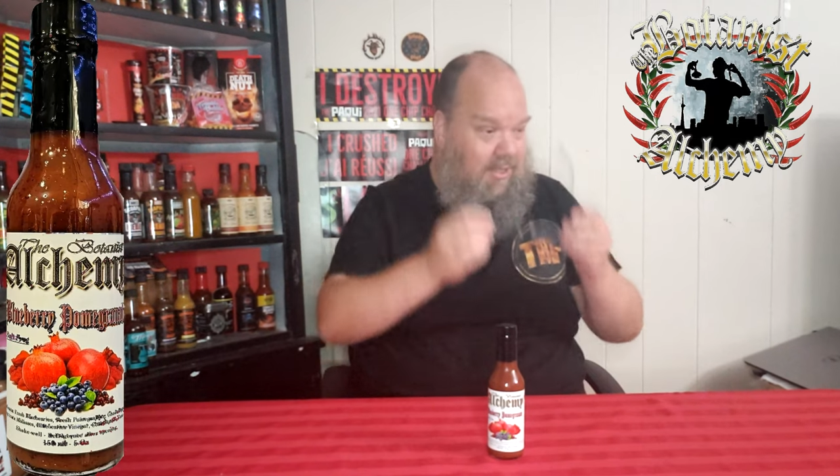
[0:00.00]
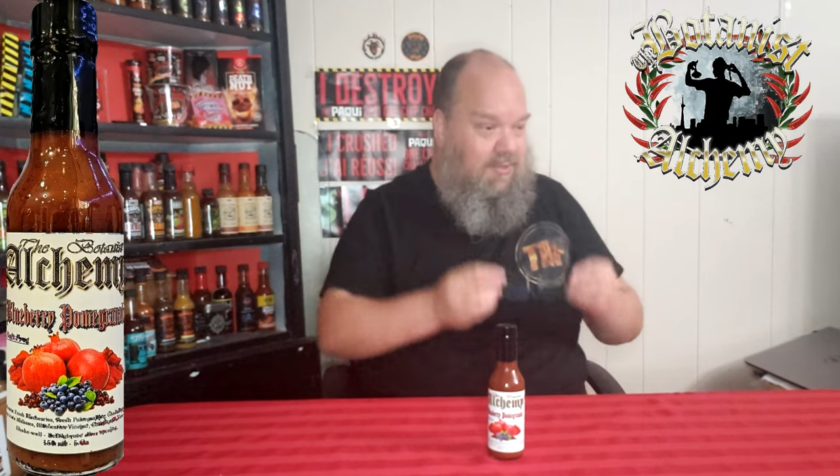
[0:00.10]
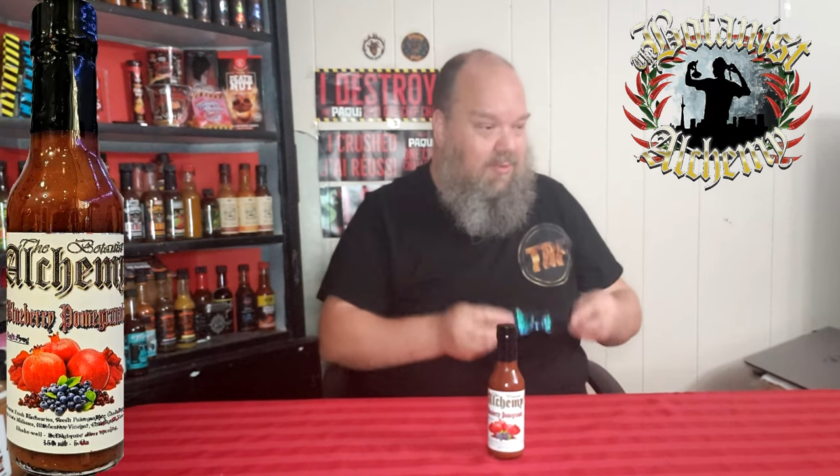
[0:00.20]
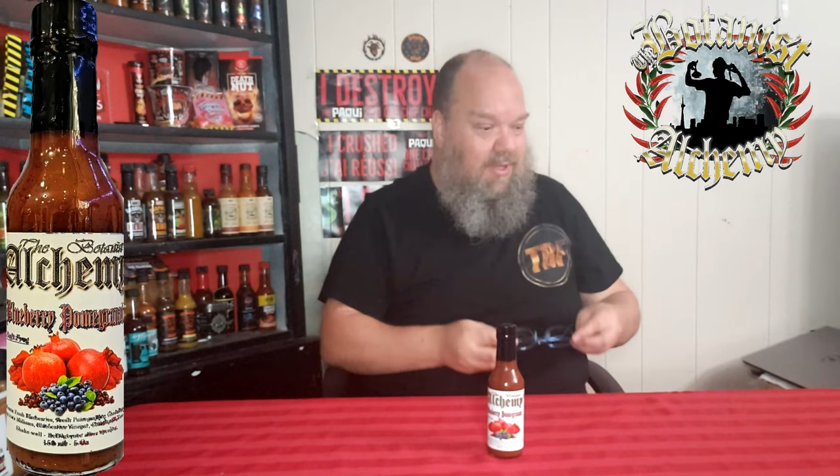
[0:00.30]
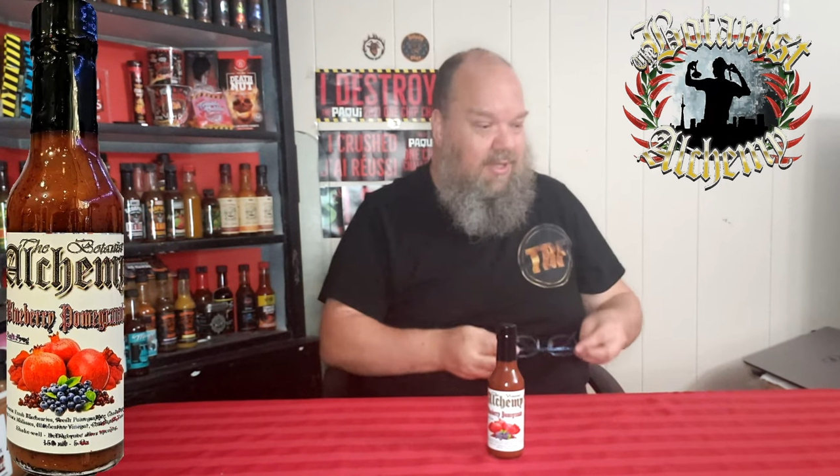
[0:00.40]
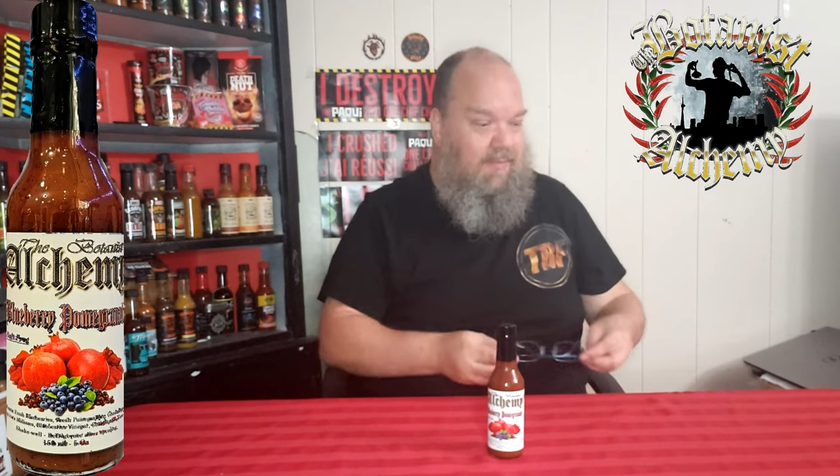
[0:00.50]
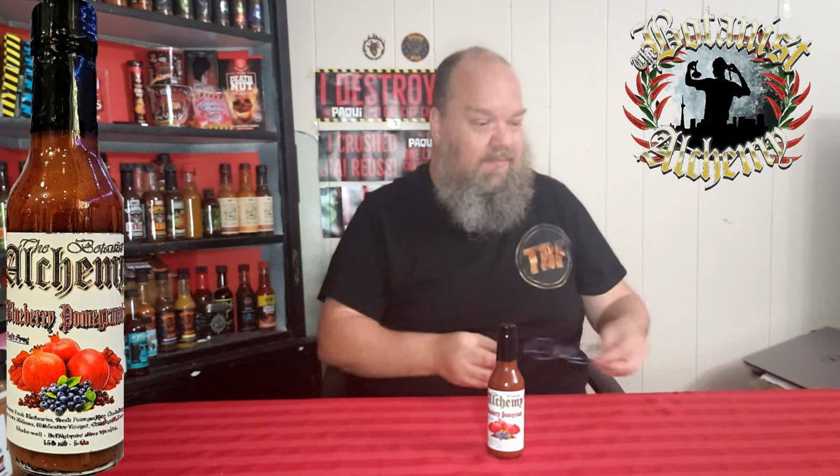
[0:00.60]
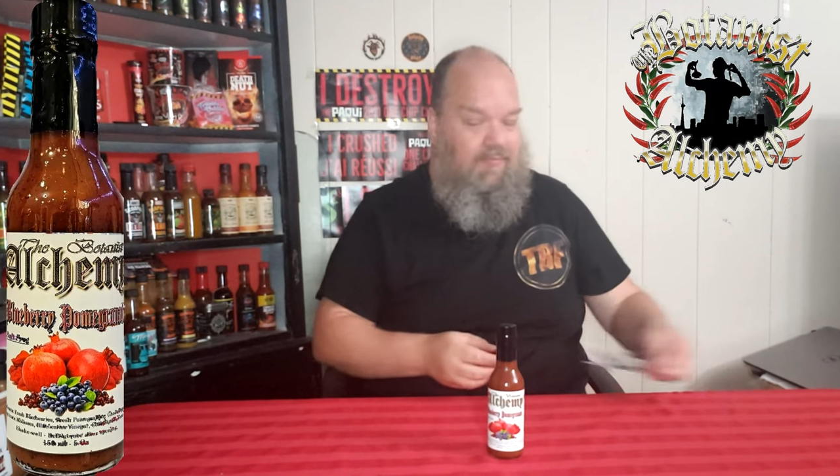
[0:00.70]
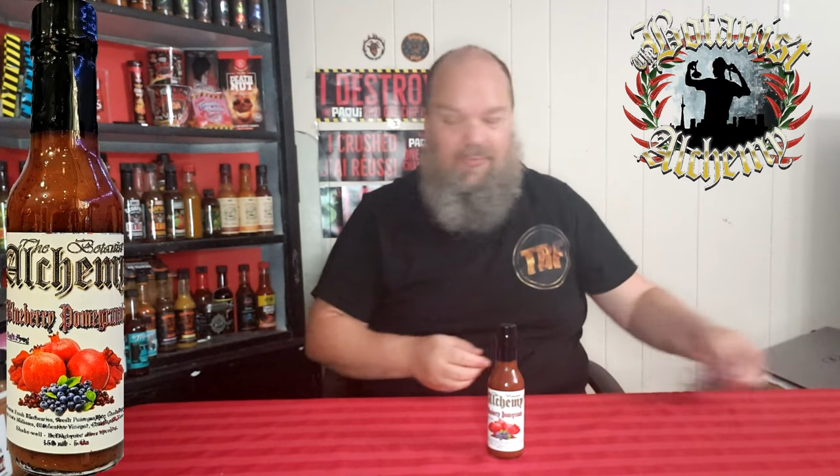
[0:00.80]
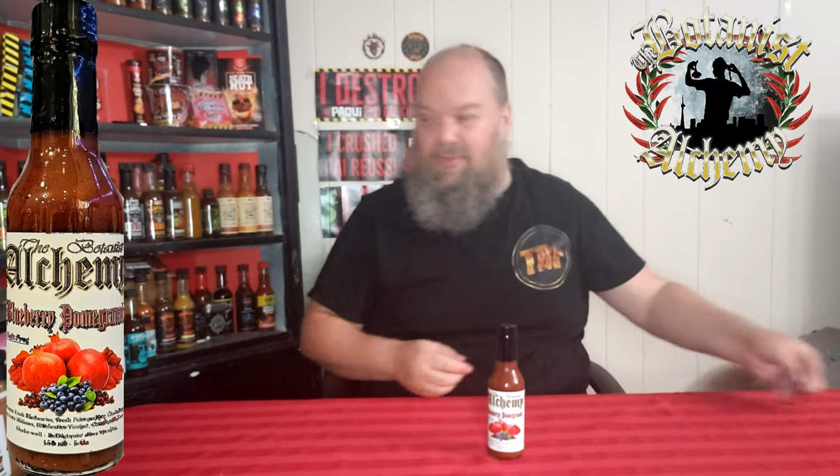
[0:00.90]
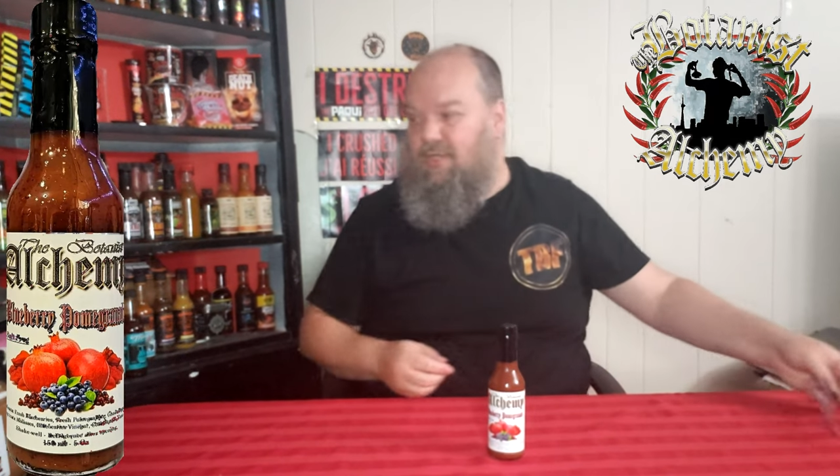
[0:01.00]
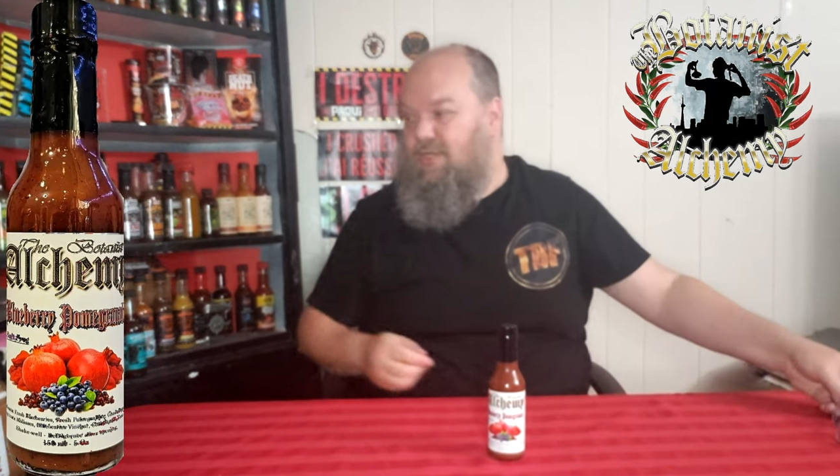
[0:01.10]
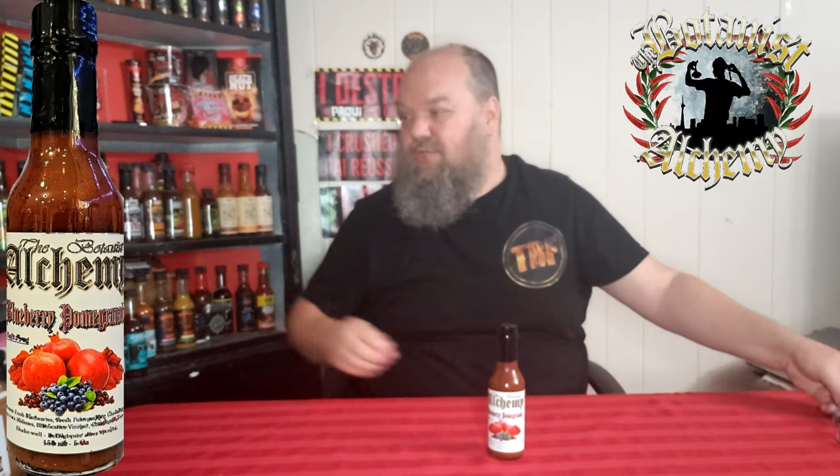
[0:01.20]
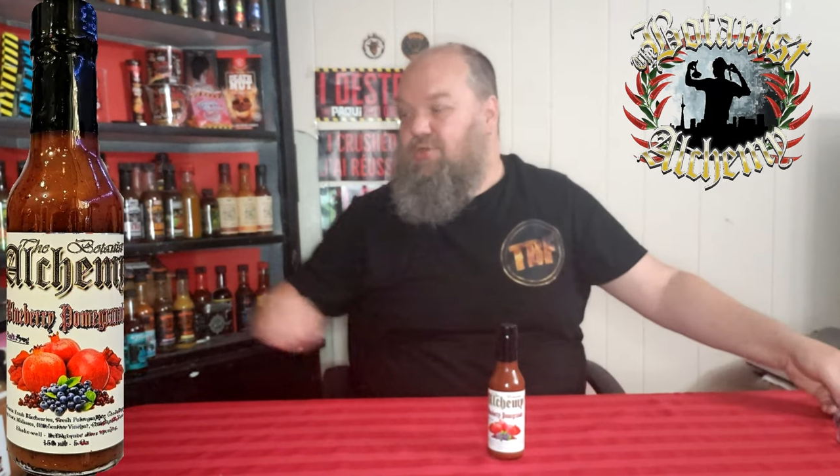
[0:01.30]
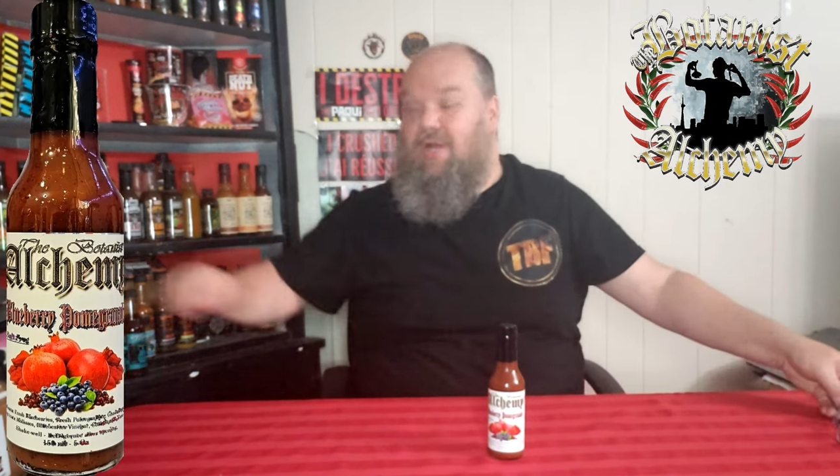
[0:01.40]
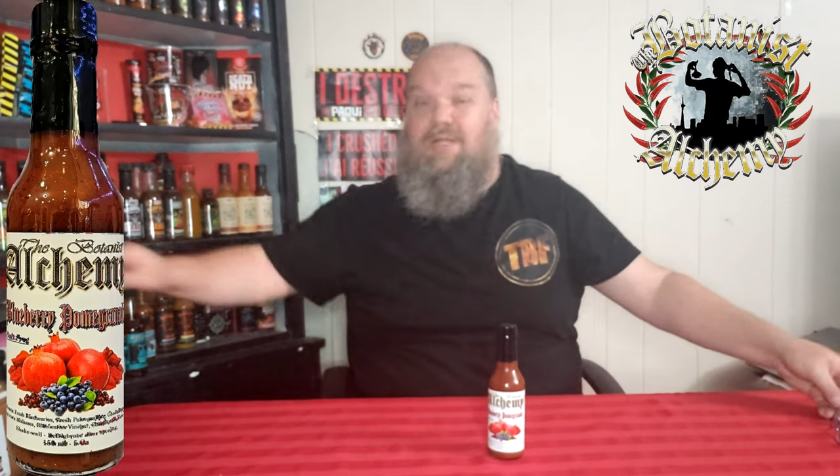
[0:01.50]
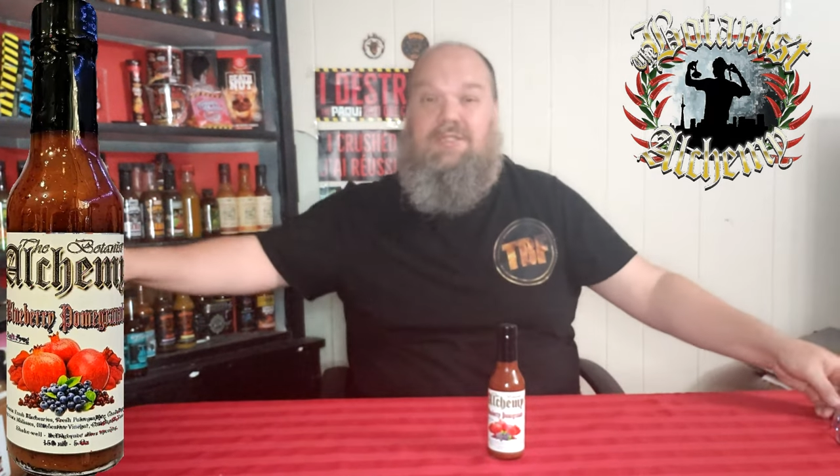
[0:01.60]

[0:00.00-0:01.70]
this one and Try